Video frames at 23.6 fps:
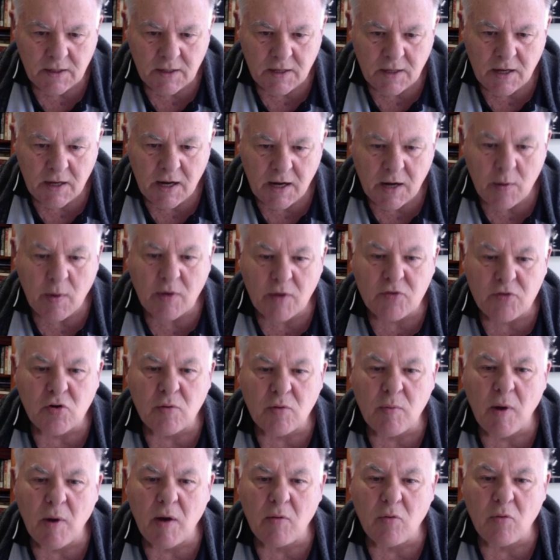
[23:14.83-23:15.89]
Anyway, took
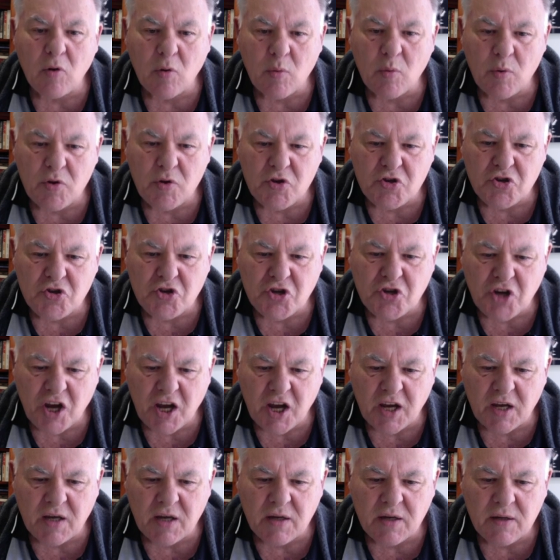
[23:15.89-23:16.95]
my rook with
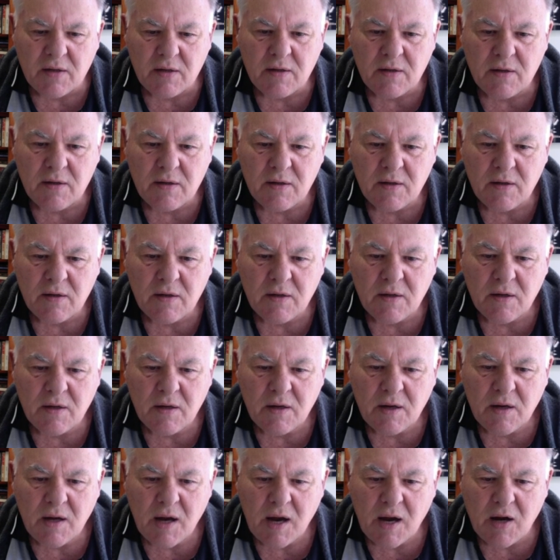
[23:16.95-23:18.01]
check,
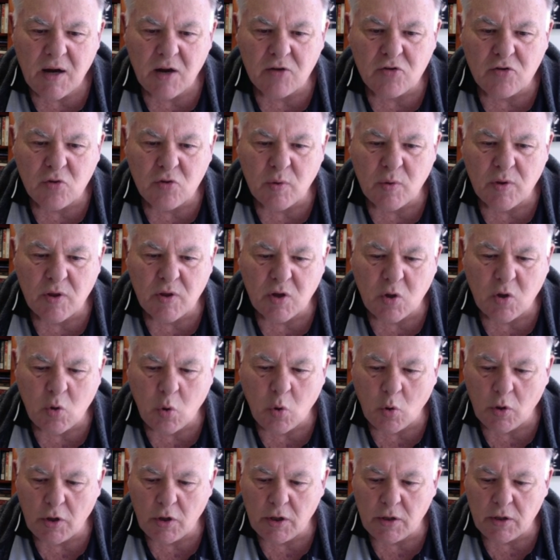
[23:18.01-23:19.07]
and I took with the
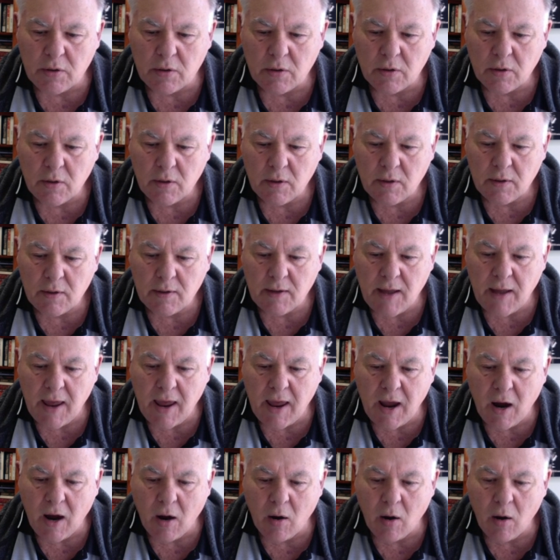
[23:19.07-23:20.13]
queen.
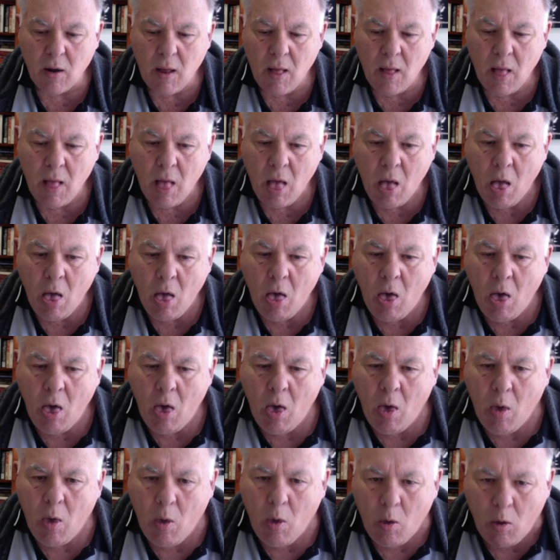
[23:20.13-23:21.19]
Now,
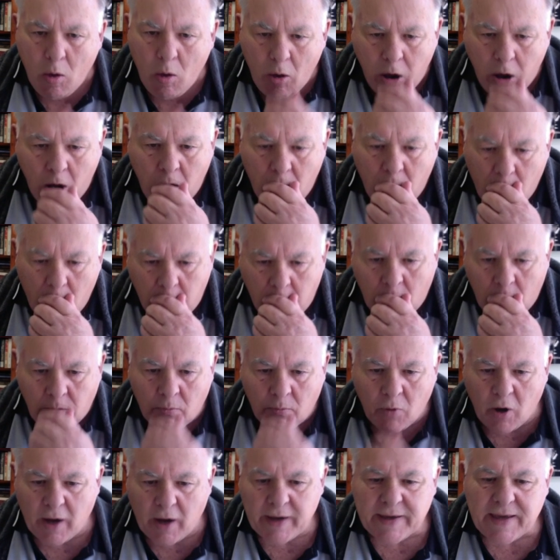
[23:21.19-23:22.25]

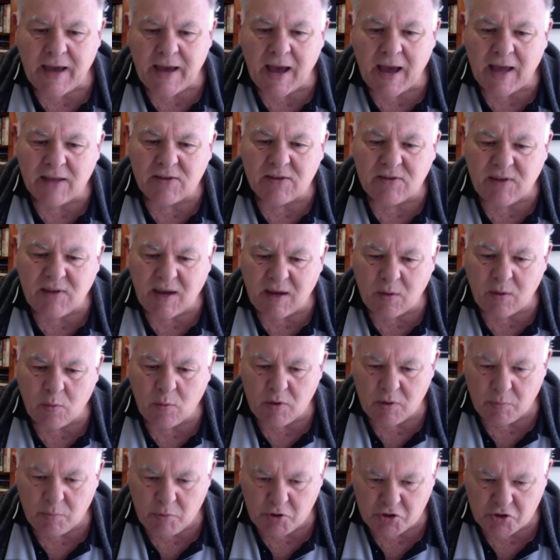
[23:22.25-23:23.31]
I can't take with
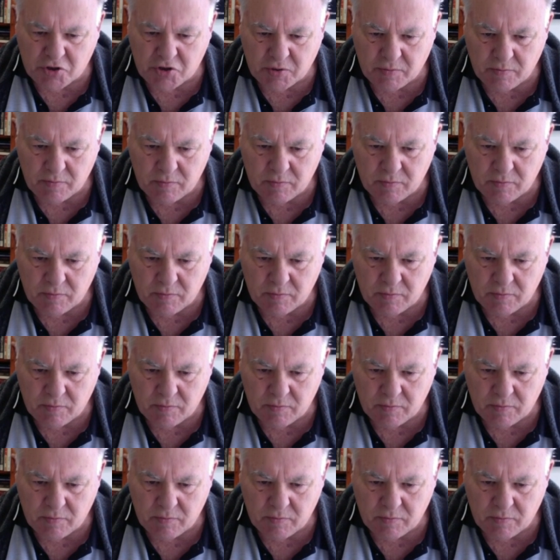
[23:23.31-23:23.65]
the bishop.